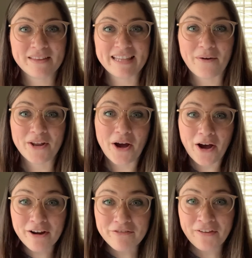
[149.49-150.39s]
Now in
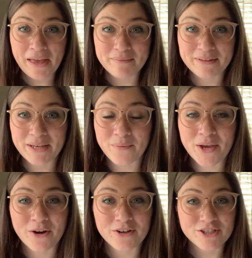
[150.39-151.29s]
our family, we
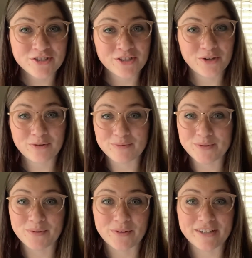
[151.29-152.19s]
are Christian
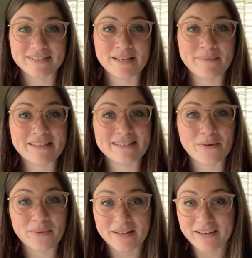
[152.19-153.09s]
homeschoolers. That means
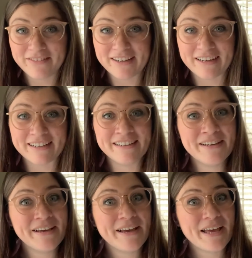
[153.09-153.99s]
that we love God
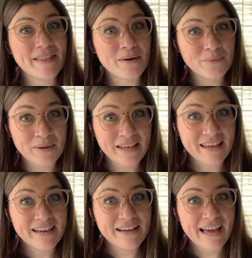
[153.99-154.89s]
and that
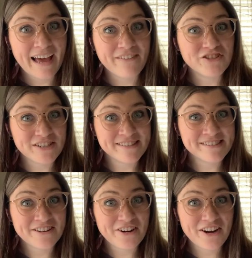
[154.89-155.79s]
we have Jesus
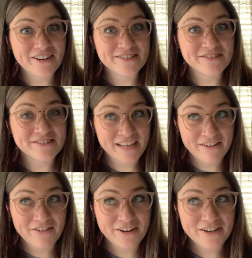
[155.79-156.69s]
in our heart as our
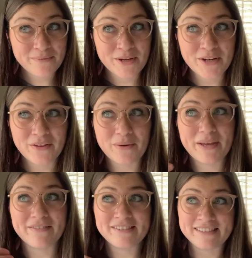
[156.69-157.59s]
savior. We know that we
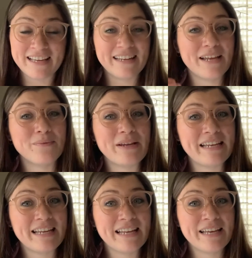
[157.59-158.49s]
have sin and we
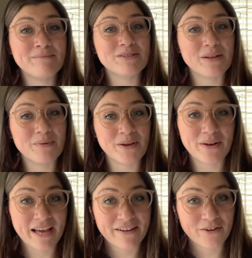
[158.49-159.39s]
need him so that we can go
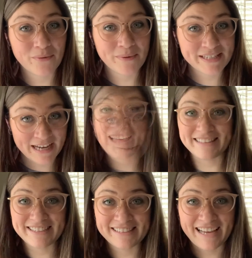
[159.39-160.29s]
to heaven when we die.
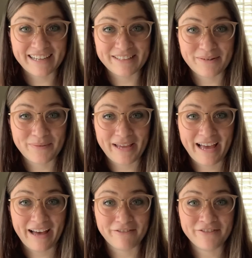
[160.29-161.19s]
That's exactly what we
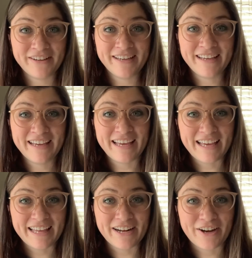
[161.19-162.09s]
have
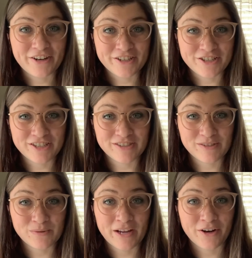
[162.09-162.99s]
in our Christian,
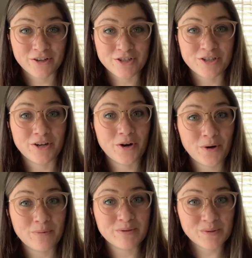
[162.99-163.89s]
our Christian
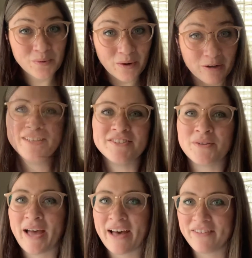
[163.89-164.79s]
homeschool. So
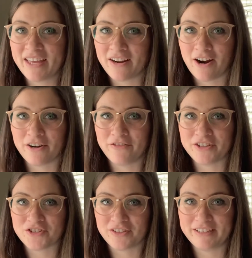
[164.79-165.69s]
having an
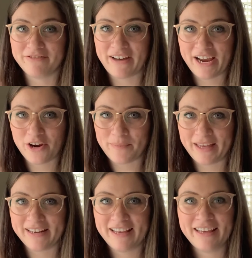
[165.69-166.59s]
artificial
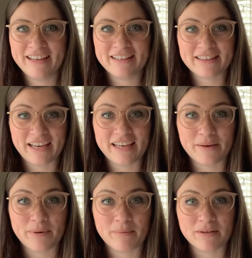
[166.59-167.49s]
environment like a
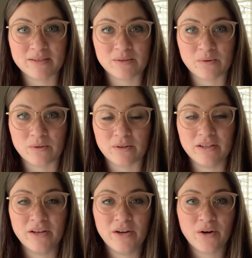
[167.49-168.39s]
public school
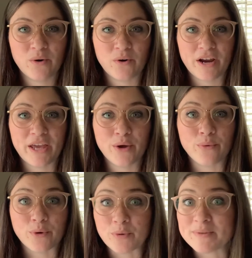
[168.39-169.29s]
or a
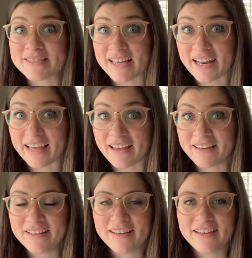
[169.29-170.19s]
group
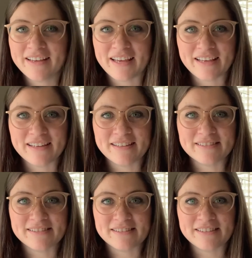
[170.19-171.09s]
setting
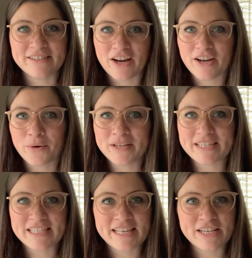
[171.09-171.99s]
is not going
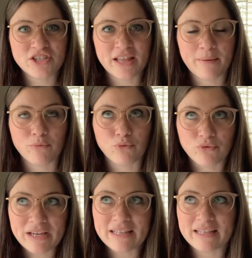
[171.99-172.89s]
to teach them
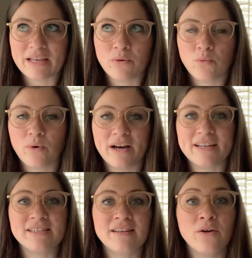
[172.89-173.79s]
really
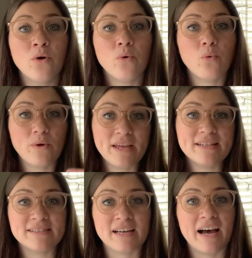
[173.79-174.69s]
what we
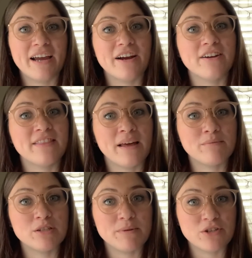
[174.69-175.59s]
desire them
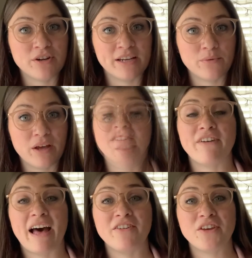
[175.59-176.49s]
to be trained with. The
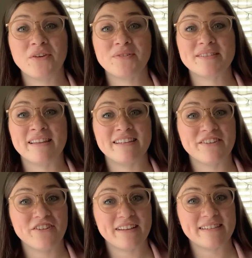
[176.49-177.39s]
values and the
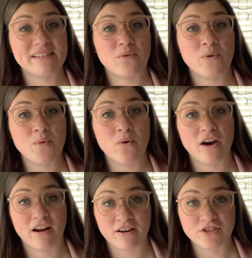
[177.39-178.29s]
different things that we
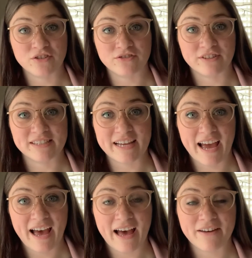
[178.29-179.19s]
want our children to
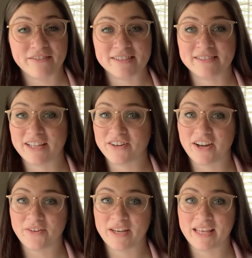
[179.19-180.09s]
have, isn't they're
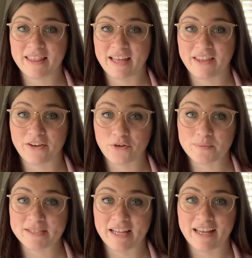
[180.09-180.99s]
not going to get that in that group
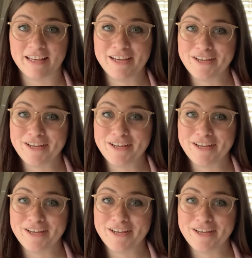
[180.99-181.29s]
setting.